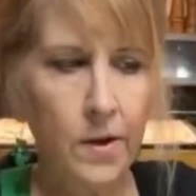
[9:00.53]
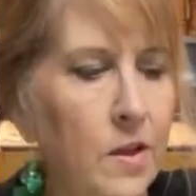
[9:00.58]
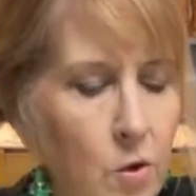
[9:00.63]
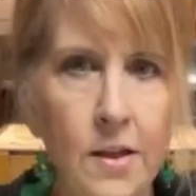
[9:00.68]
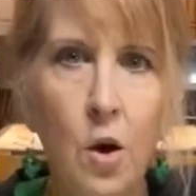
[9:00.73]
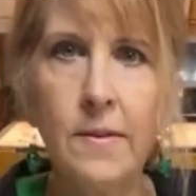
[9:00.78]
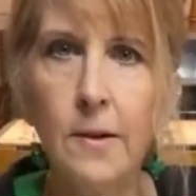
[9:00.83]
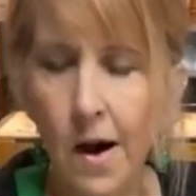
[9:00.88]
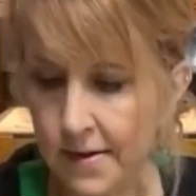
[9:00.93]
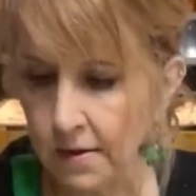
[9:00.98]

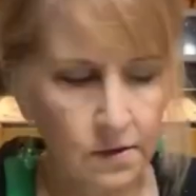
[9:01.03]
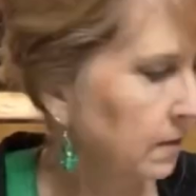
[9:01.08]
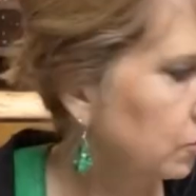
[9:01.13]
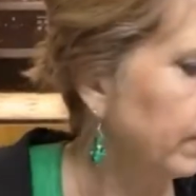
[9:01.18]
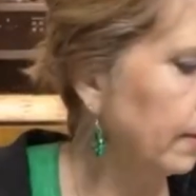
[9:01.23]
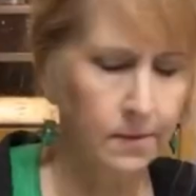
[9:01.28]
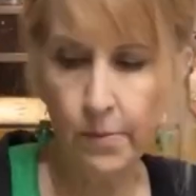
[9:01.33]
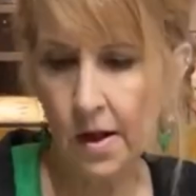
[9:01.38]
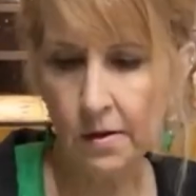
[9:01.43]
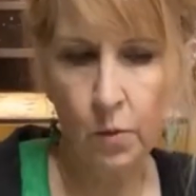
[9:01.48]
foil
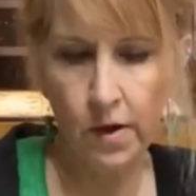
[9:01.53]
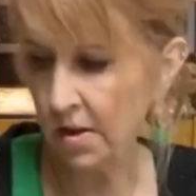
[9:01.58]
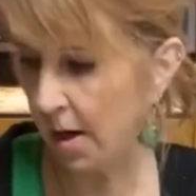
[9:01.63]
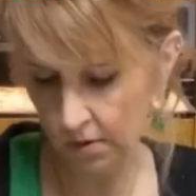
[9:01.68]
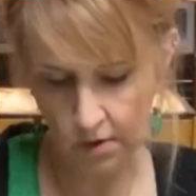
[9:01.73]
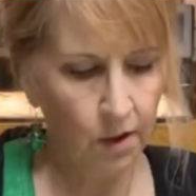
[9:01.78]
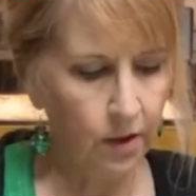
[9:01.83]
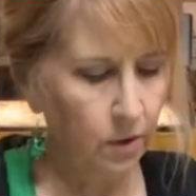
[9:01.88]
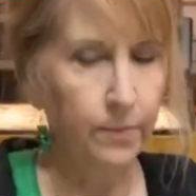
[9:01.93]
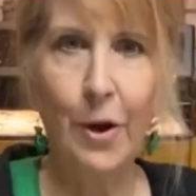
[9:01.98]
around the
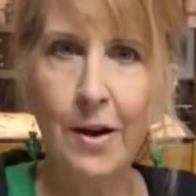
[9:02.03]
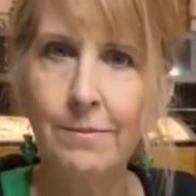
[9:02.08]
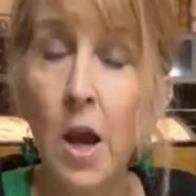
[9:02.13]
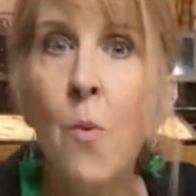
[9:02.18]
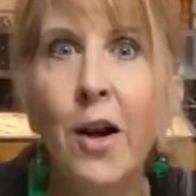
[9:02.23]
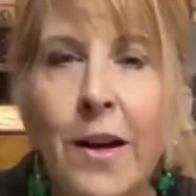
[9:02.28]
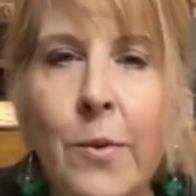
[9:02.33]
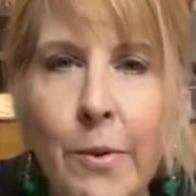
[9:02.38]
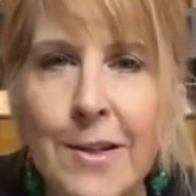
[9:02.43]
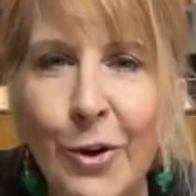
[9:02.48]
edge
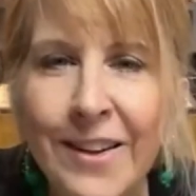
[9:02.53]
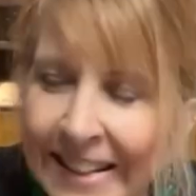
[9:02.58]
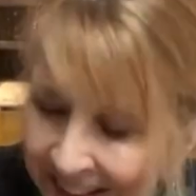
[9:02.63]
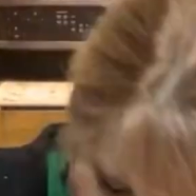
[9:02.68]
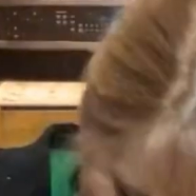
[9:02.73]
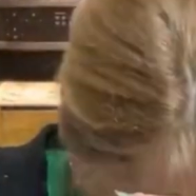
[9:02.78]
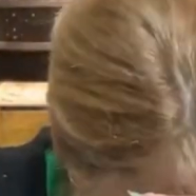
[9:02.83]
just